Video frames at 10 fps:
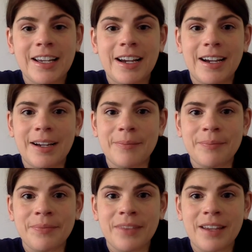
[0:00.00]

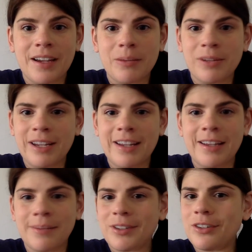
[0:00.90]
I will get
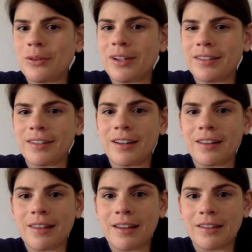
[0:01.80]
him to do his side
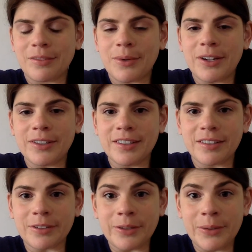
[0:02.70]
of that as well.
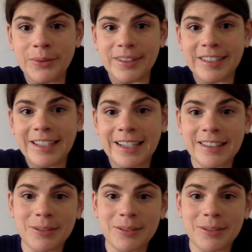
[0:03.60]
So we'll see you next